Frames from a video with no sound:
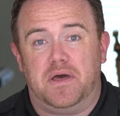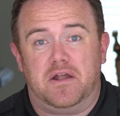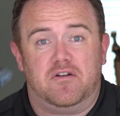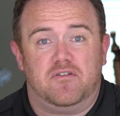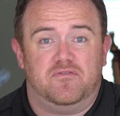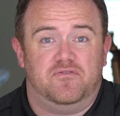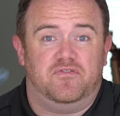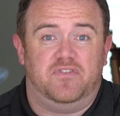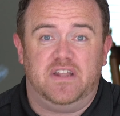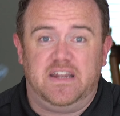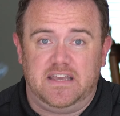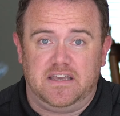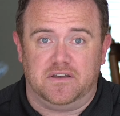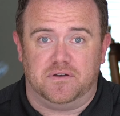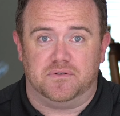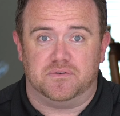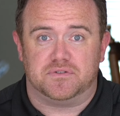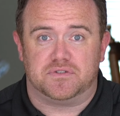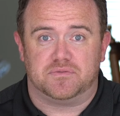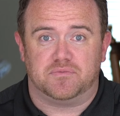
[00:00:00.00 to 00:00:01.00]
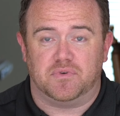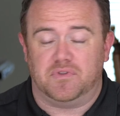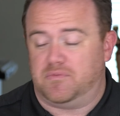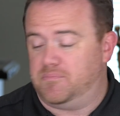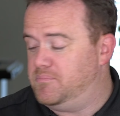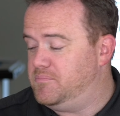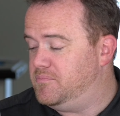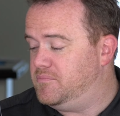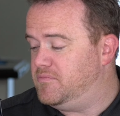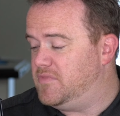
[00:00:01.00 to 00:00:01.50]
better videos.
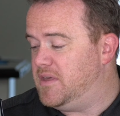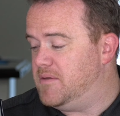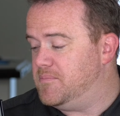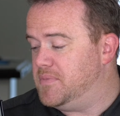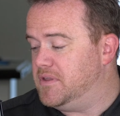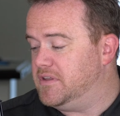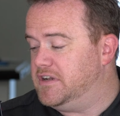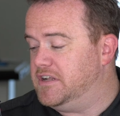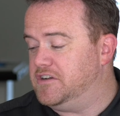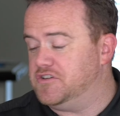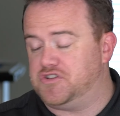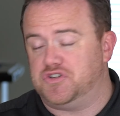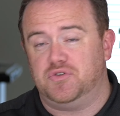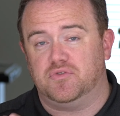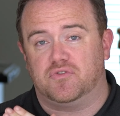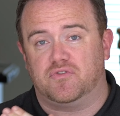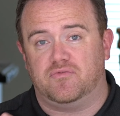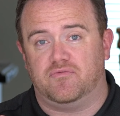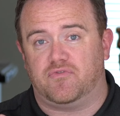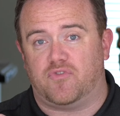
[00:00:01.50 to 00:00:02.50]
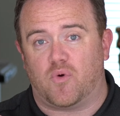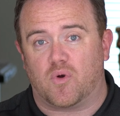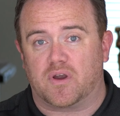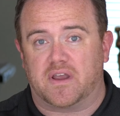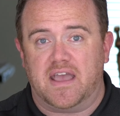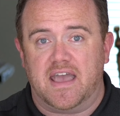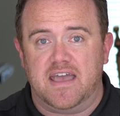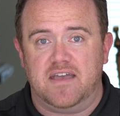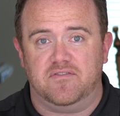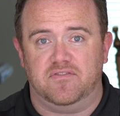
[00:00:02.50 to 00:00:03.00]
With the ability to shoot four
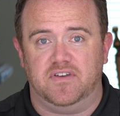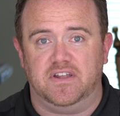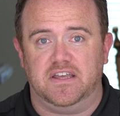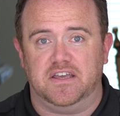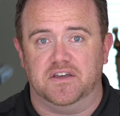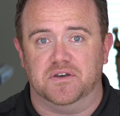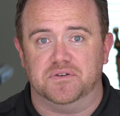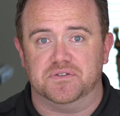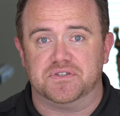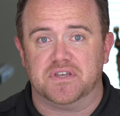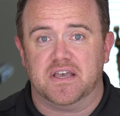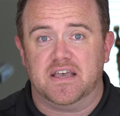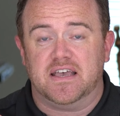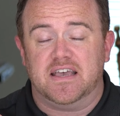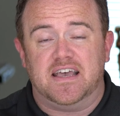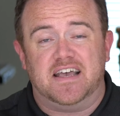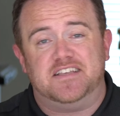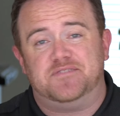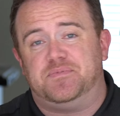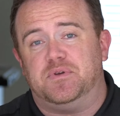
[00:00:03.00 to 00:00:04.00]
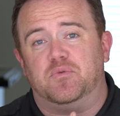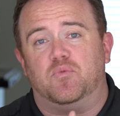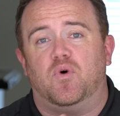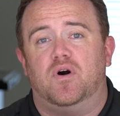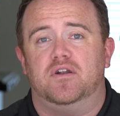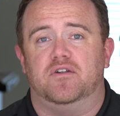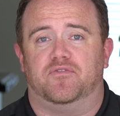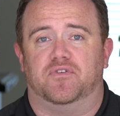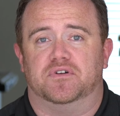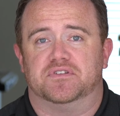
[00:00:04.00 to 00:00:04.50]
K videos has been
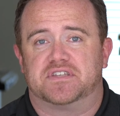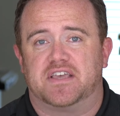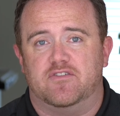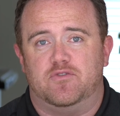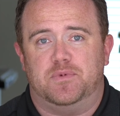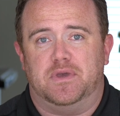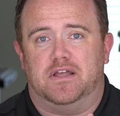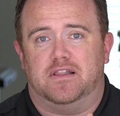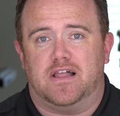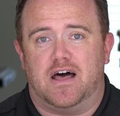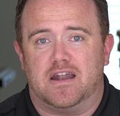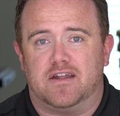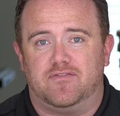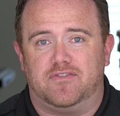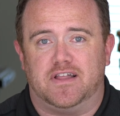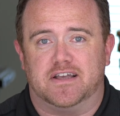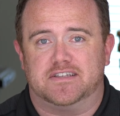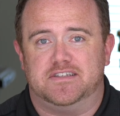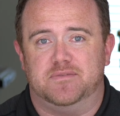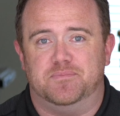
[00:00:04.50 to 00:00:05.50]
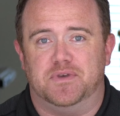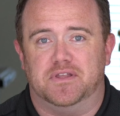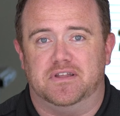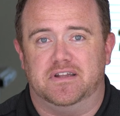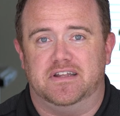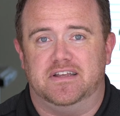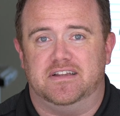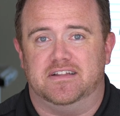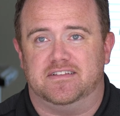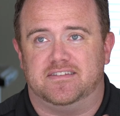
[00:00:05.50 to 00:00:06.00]
wonderful. It's given me a lot of
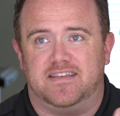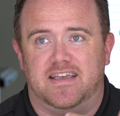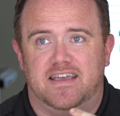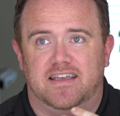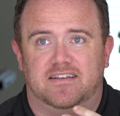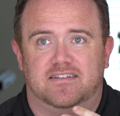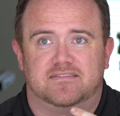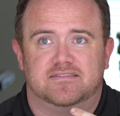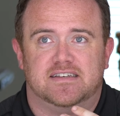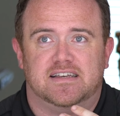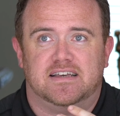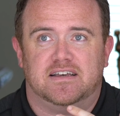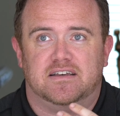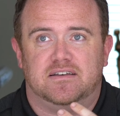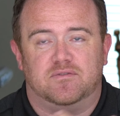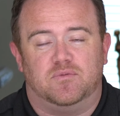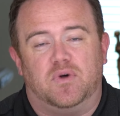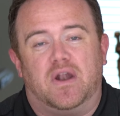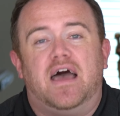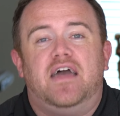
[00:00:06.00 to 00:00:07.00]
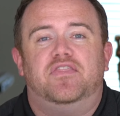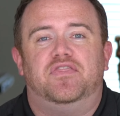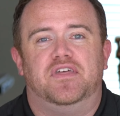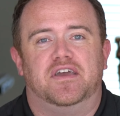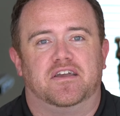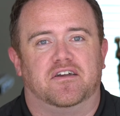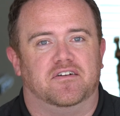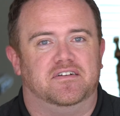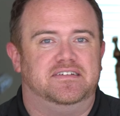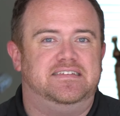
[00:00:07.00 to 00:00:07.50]
flexibility to take what I
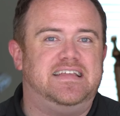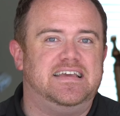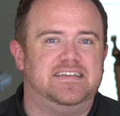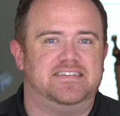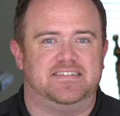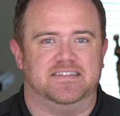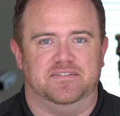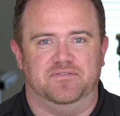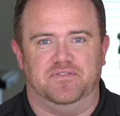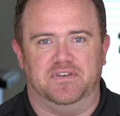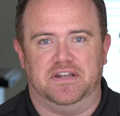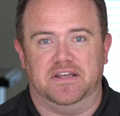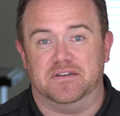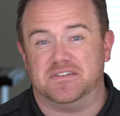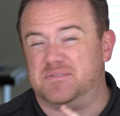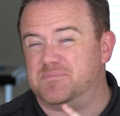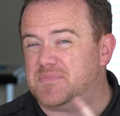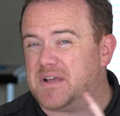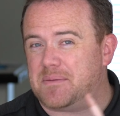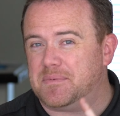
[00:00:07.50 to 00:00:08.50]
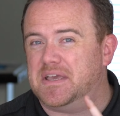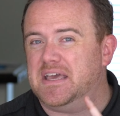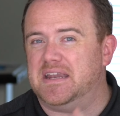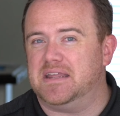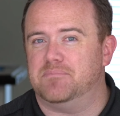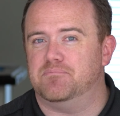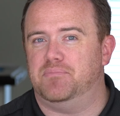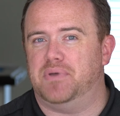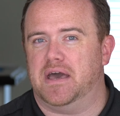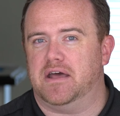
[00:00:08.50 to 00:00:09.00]
think are decent videos. I'm, I'm
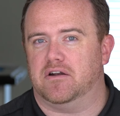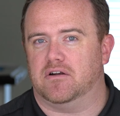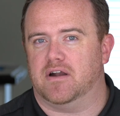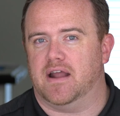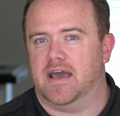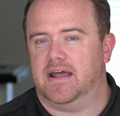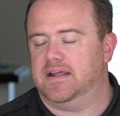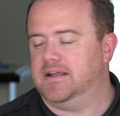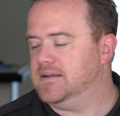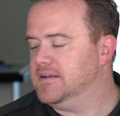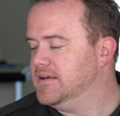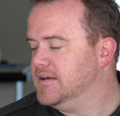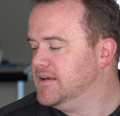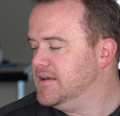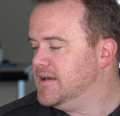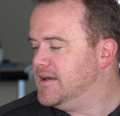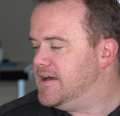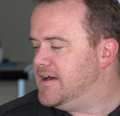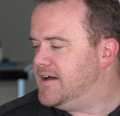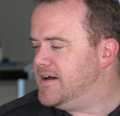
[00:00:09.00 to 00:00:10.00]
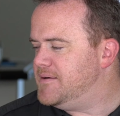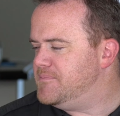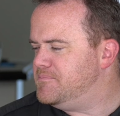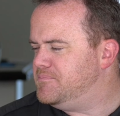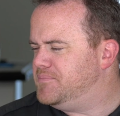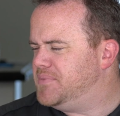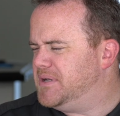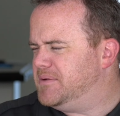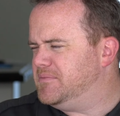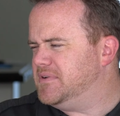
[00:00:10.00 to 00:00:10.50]
getting better at it. Uh,
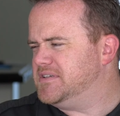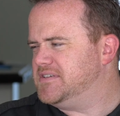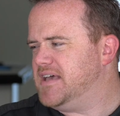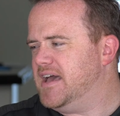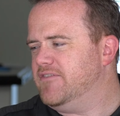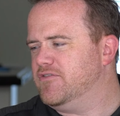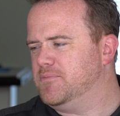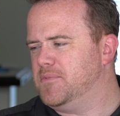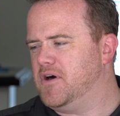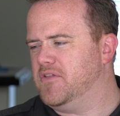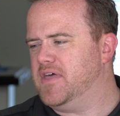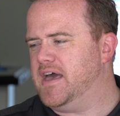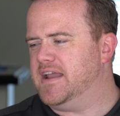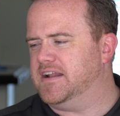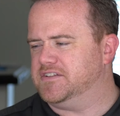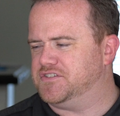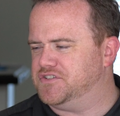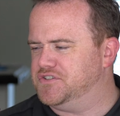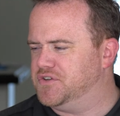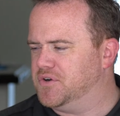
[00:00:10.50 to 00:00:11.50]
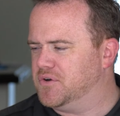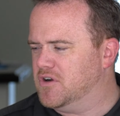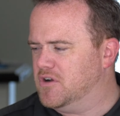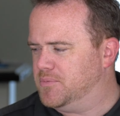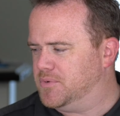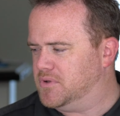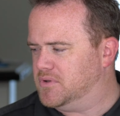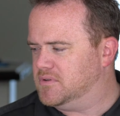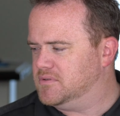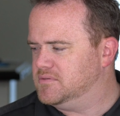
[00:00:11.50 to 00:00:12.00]
but aside from all that, it's
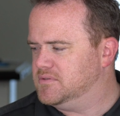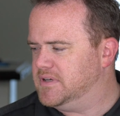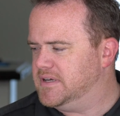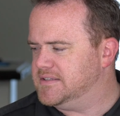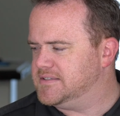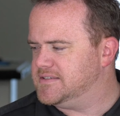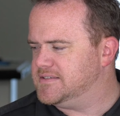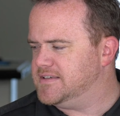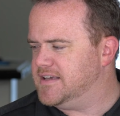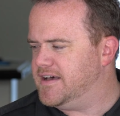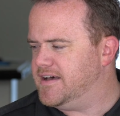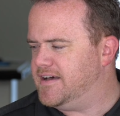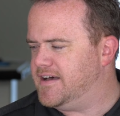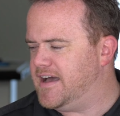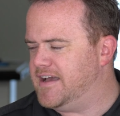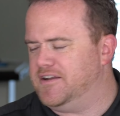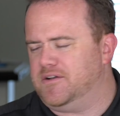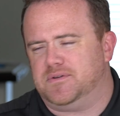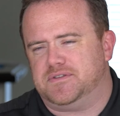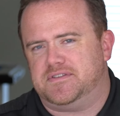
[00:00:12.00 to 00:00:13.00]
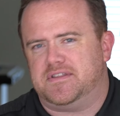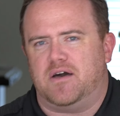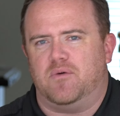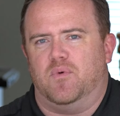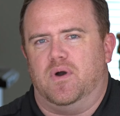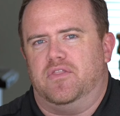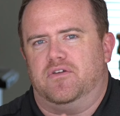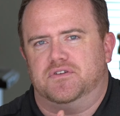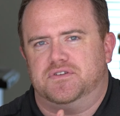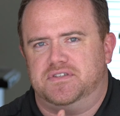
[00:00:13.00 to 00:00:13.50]
durable. It's, uh, I know it's not
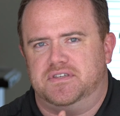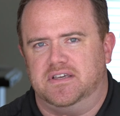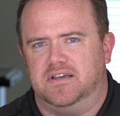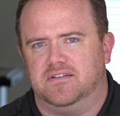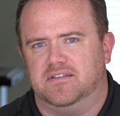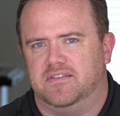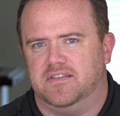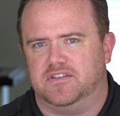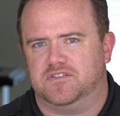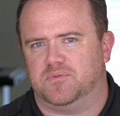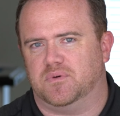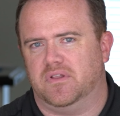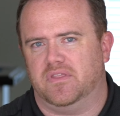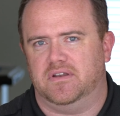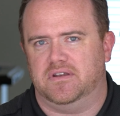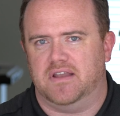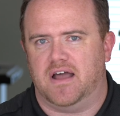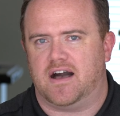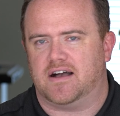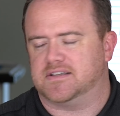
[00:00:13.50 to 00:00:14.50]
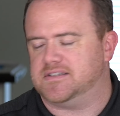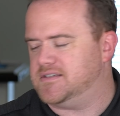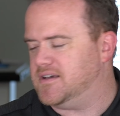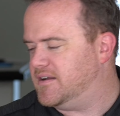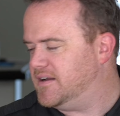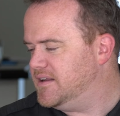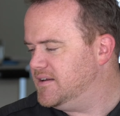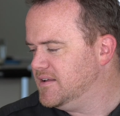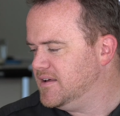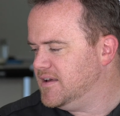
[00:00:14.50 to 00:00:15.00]
weather sealed, and that's one of the knocks
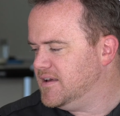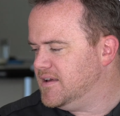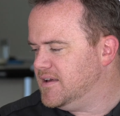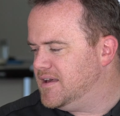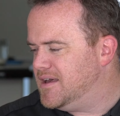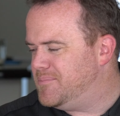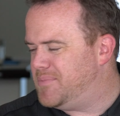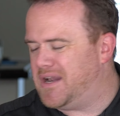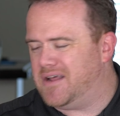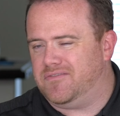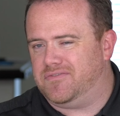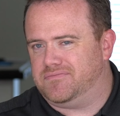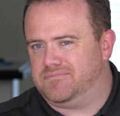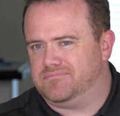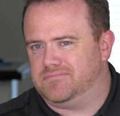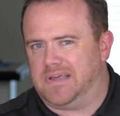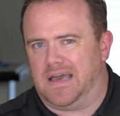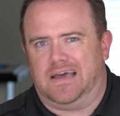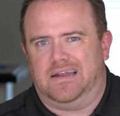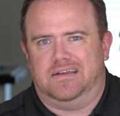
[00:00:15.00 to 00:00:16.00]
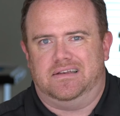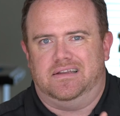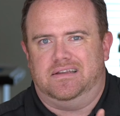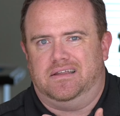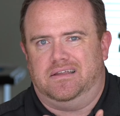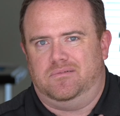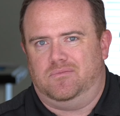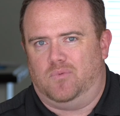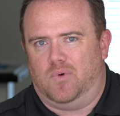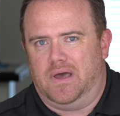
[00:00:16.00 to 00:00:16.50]
on it, but I've gotten
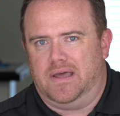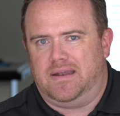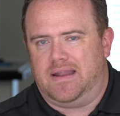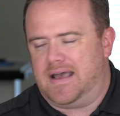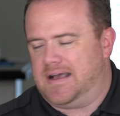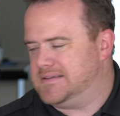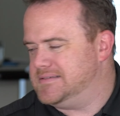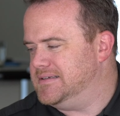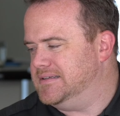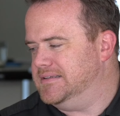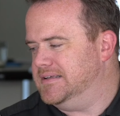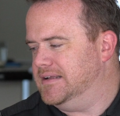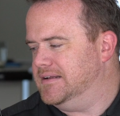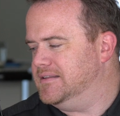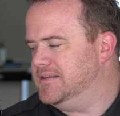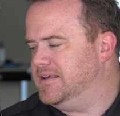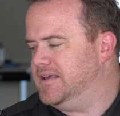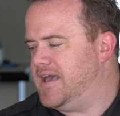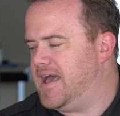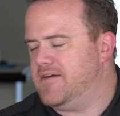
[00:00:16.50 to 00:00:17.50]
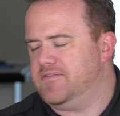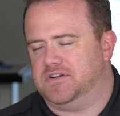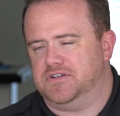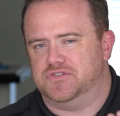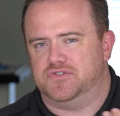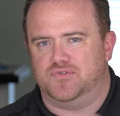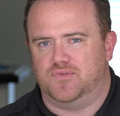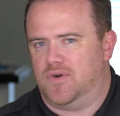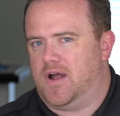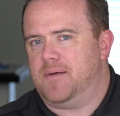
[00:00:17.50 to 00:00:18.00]
it wet accidentally. I
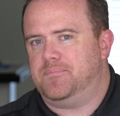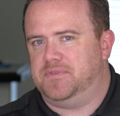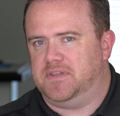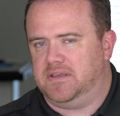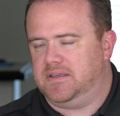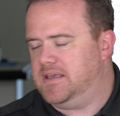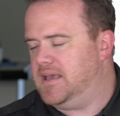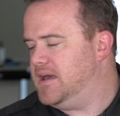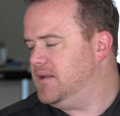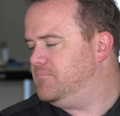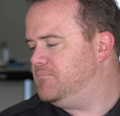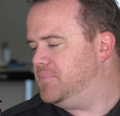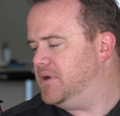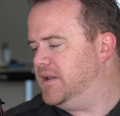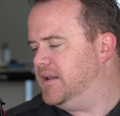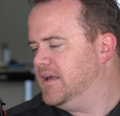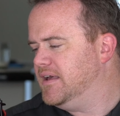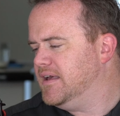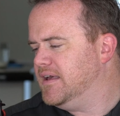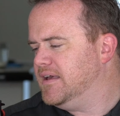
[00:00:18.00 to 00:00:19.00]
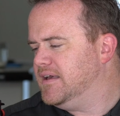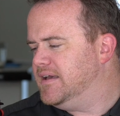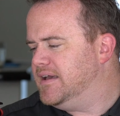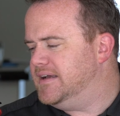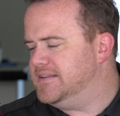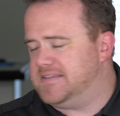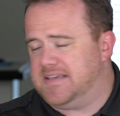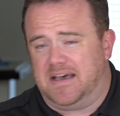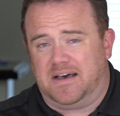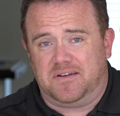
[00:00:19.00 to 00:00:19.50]
haven't dropped it yet, but
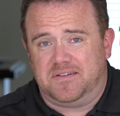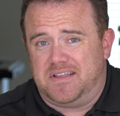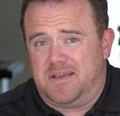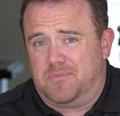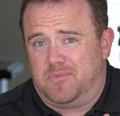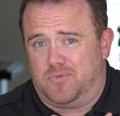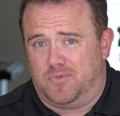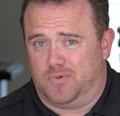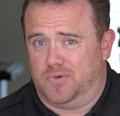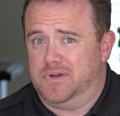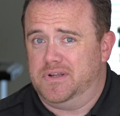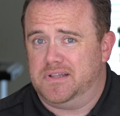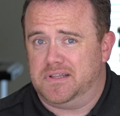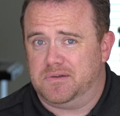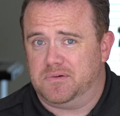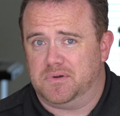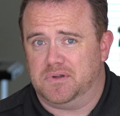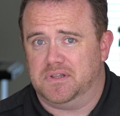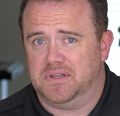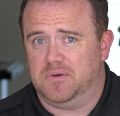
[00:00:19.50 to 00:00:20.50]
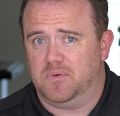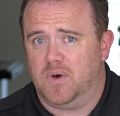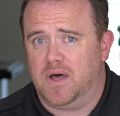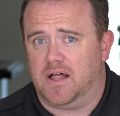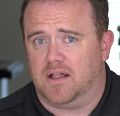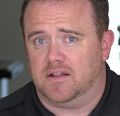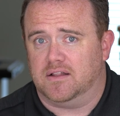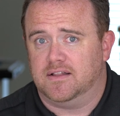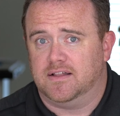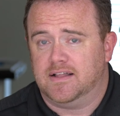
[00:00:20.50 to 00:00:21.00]
it's held up really, really
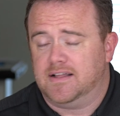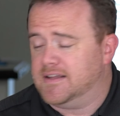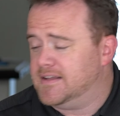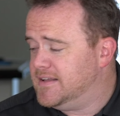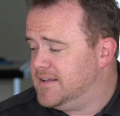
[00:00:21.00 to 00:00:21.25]
well.